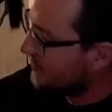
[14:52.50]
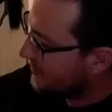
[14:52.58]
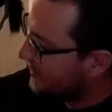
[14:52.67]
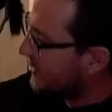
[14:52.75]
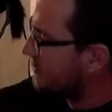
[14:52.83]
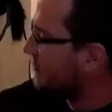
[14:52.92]

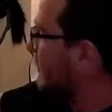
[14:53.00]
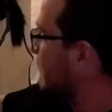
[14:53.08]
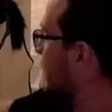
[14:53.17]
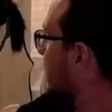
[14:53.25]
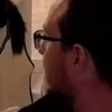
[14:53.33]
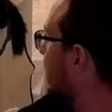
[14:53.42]
that's why
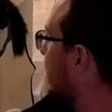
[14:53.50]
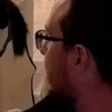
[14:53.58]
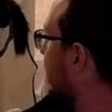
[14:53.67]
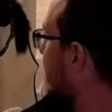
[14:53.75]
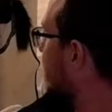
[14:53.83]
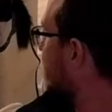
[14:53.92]
she's living
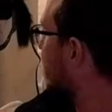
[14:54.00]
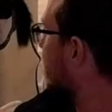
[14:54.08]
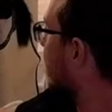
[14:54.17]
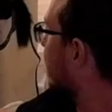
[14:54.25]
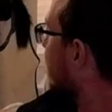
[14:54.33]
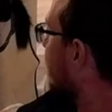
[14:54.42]
there. She's
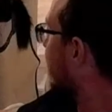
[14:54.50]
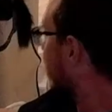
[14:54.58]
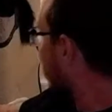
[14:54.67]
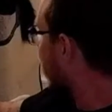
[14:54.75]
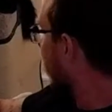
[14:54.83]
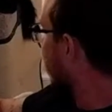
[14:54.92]
living with a
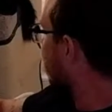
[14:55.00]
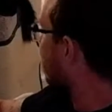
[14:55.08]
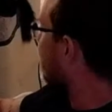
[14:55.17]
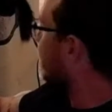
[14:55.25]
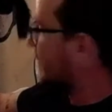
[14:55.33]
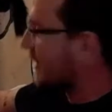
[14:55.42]
cop to
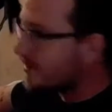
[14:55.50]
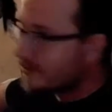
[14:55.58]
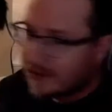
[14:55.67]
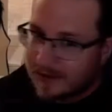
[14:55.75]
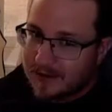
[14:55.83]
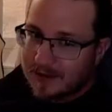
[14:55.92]
protect
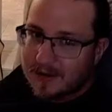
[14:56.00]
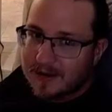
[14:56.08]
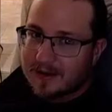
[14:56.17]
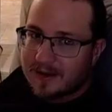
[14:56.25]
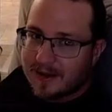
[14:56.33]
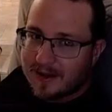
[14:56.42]
her.
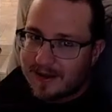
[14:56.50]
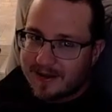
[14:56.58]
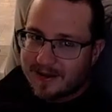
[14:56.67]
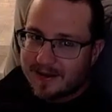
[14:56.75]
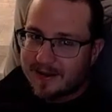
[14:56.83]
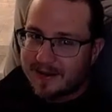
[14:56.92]

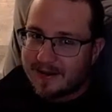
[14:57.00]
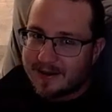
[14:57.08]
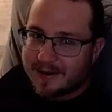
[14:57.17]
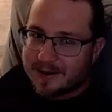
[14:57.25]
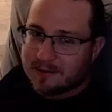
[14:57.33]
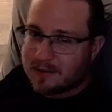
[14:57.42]
Like,
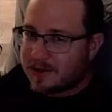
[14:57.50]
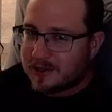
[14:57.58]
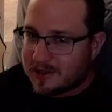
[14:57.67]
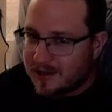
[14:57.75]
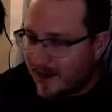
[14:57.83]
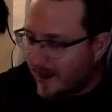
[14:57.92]
you're supposed to
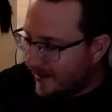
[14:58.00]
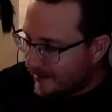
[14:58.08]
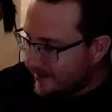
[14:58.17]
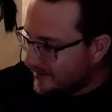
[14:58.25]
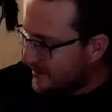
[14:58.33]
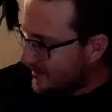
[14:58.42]
just add
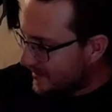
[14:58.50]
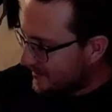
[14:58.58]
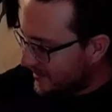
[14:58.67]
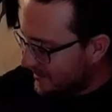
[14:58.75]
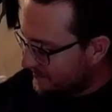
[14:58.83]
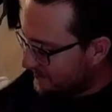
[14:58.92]
these things
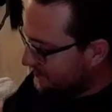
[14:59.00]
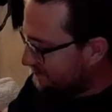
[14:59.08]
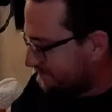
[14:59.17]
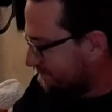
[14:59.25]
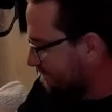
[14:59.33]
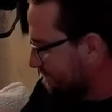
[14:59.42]
up.
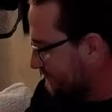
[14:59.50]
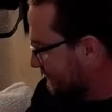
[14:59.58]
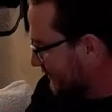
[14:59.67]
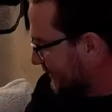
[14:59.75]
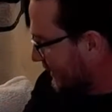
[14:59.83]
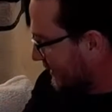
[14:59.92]

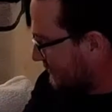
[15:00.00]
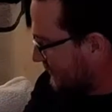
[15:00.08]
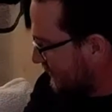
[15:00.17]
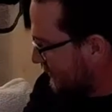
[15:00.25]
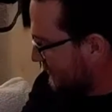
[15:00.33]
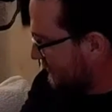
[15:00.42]
That was